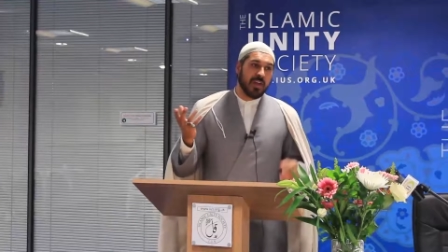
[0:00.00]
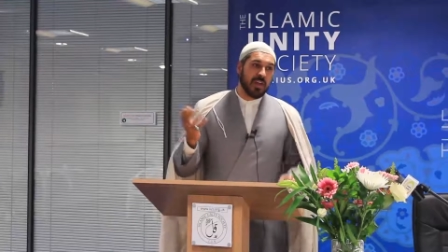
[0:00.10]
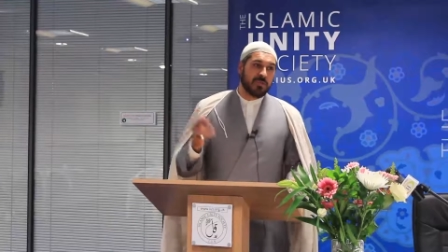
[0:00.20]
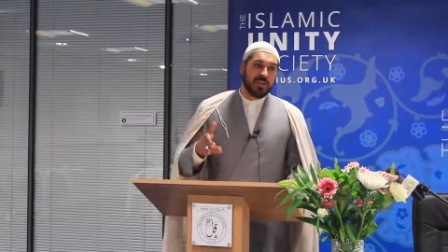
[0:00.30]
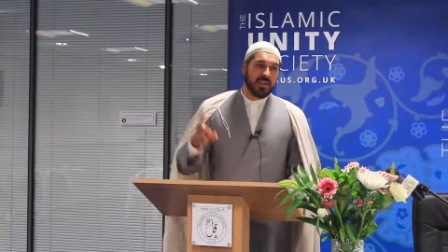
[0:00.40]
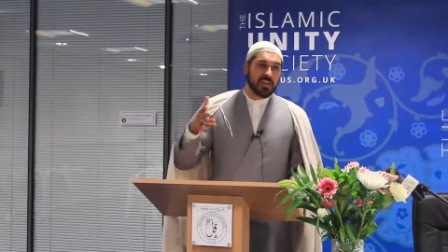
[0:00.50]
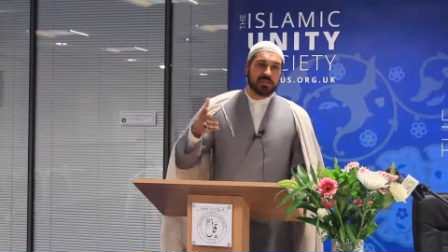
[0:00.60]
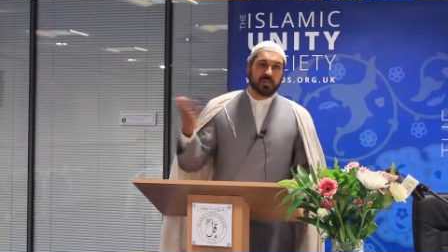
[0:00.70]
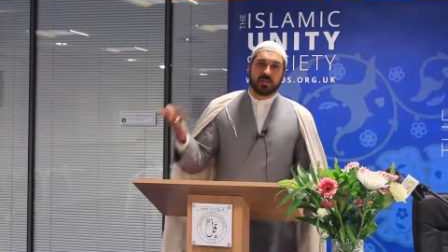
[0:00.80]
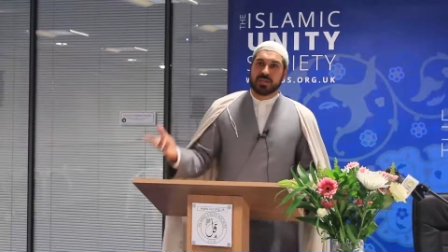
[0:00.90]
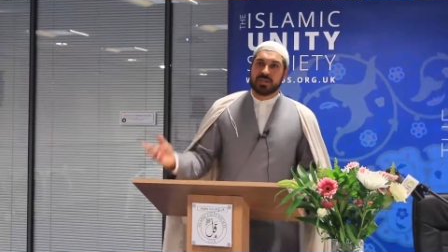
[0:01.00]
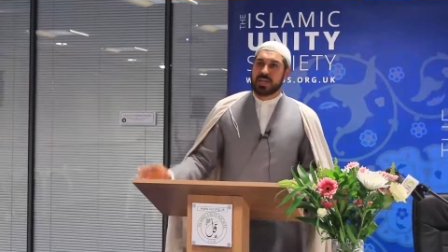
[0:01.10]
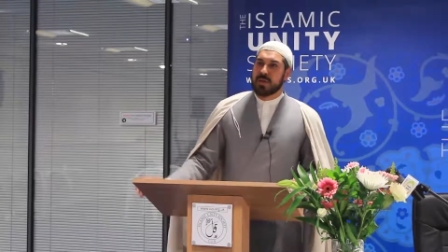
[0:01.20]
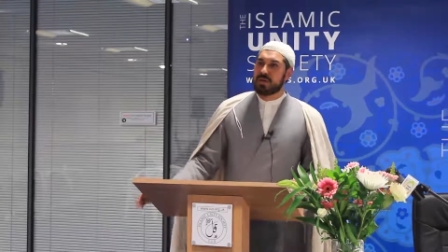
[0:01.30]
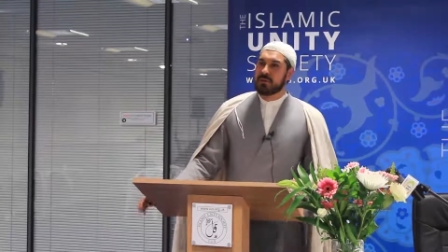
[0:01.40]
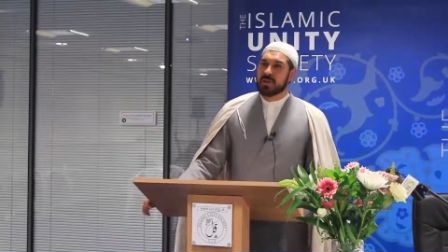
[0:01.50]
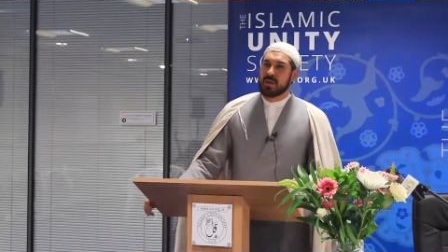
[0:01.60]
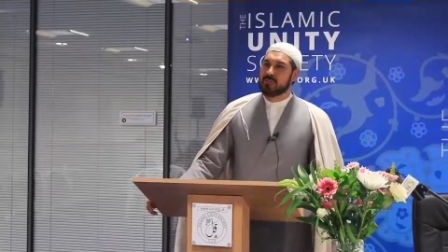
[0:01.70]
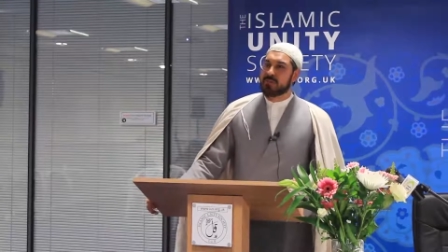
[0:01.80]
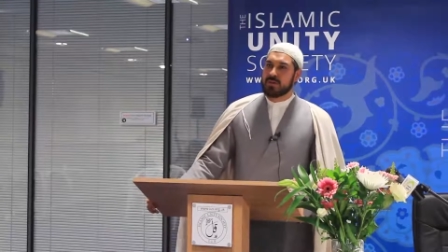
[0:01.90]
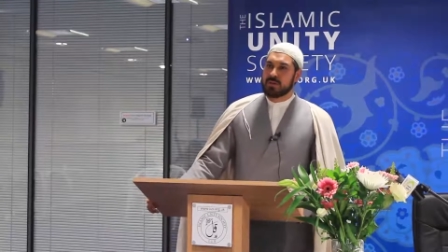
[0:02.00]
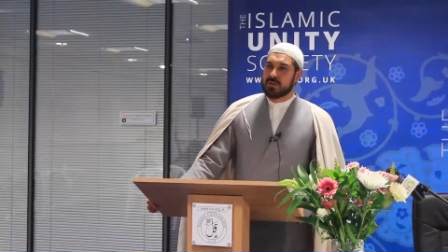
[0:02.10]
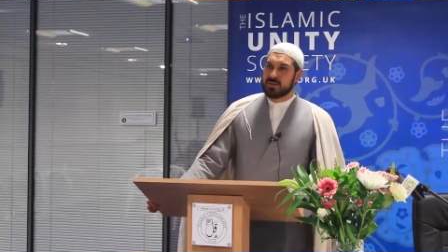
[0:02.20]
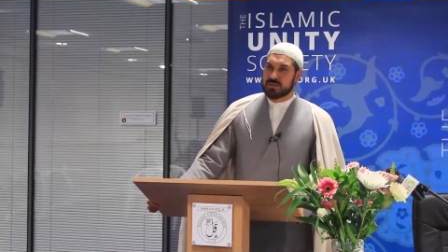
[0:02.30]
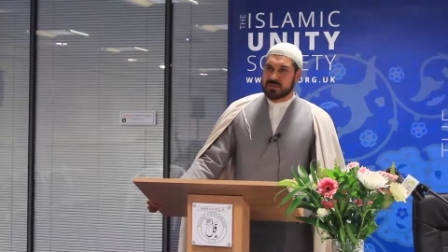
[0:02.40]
whether his Lord is happy with him or not.